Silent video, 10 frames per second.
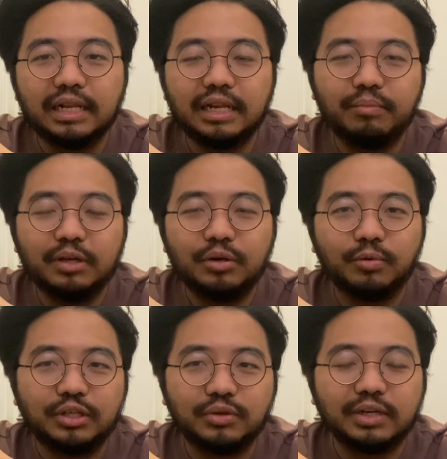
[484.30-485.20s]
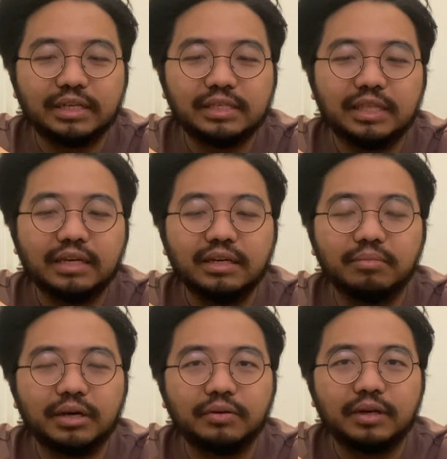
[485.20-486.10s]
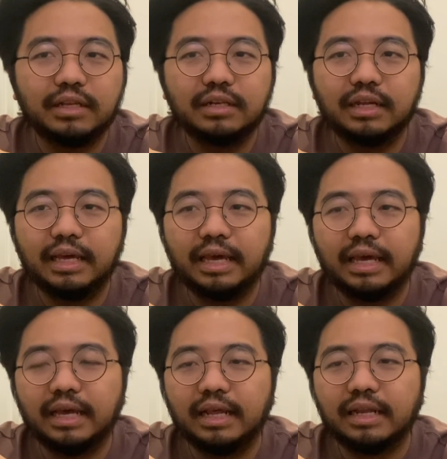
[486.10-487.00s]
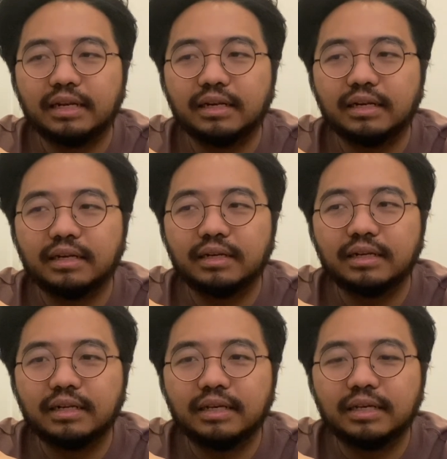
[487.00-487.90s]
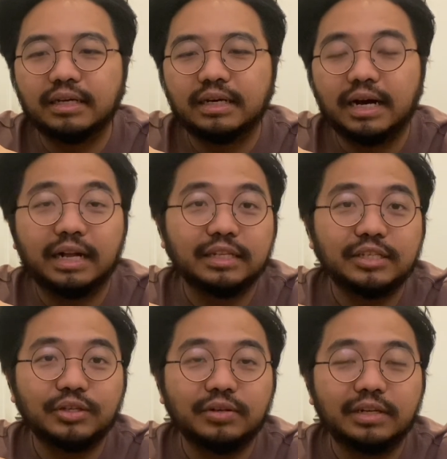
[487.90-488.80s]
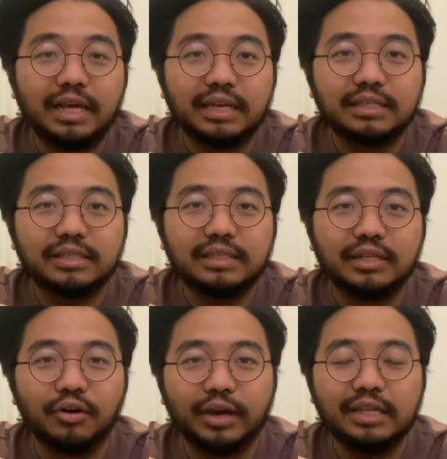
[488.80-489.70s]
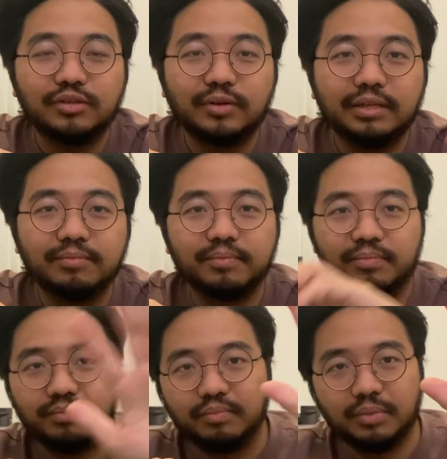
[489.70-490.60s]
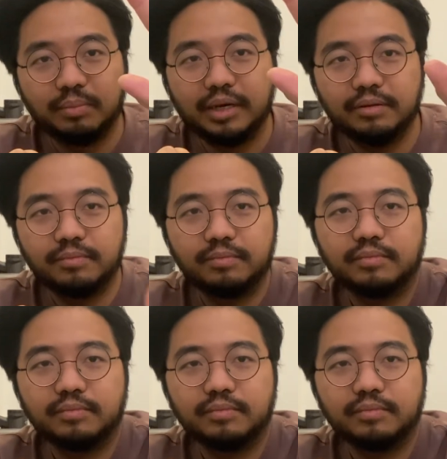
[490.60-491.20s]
let me know what you guys think about it, and I'll see you in the next log entry. Bye bye.